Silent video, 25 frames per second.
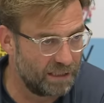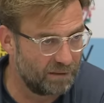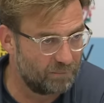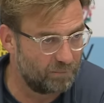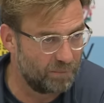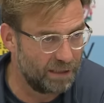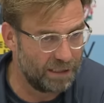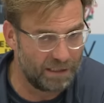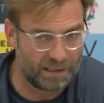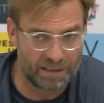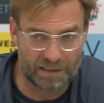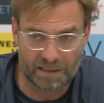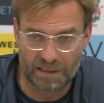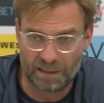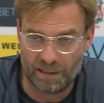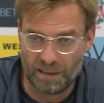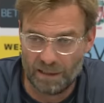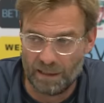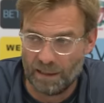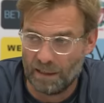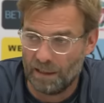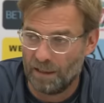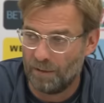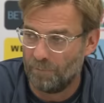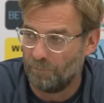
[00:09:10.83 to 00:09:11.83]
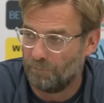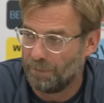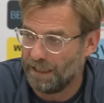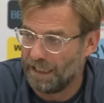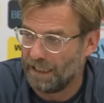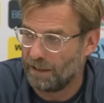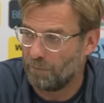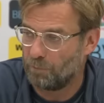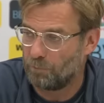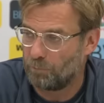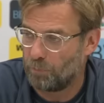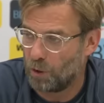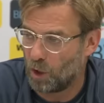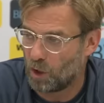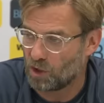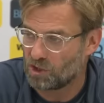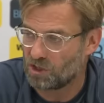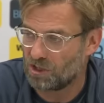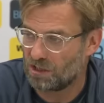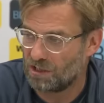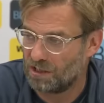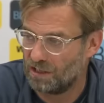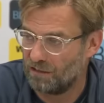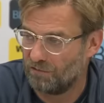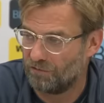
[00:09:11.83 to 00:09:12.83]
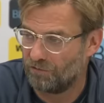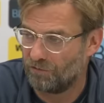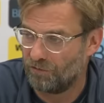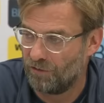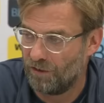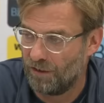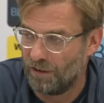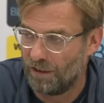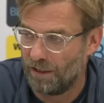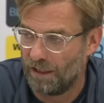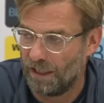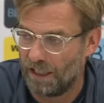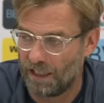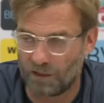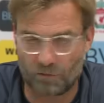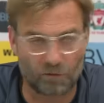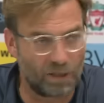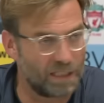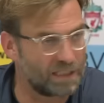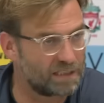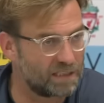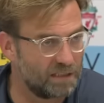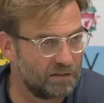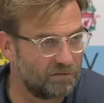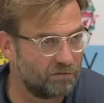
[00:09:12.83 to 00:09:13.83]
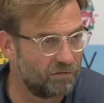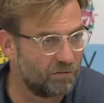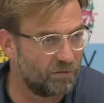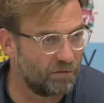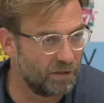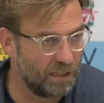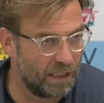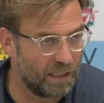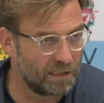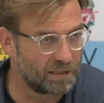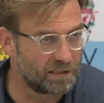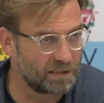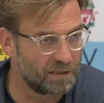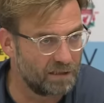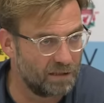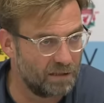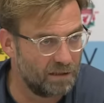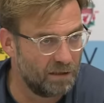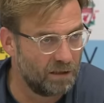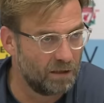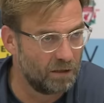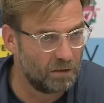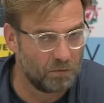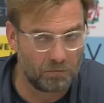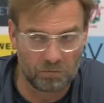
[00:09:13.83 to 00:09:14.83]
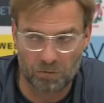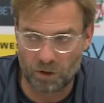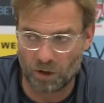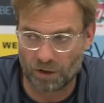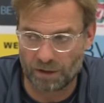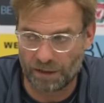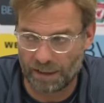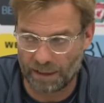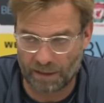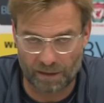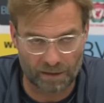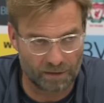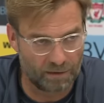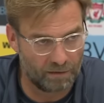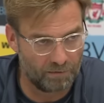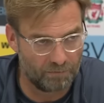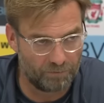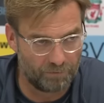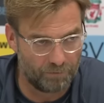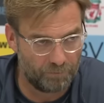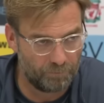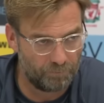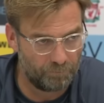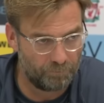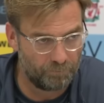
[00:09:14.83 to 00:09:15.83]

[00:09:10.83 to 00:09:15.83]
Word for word: That means being positive, aggressive. Yes, not negative.